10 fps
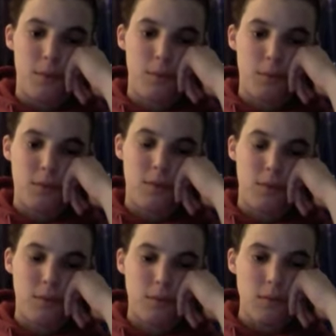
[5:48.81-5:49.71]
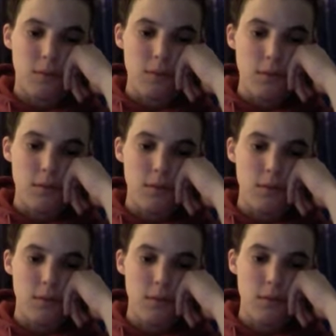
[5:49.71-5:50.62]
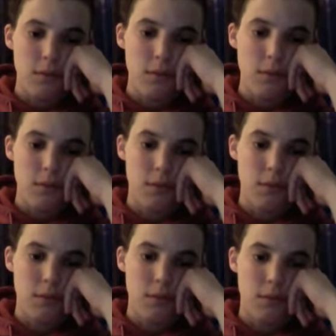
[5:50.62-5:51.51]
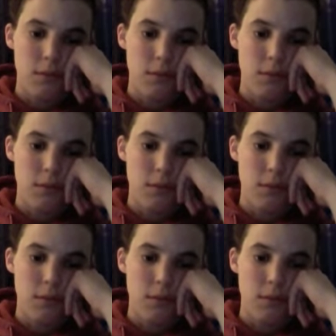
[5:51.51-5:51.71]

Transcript: (no one is talking)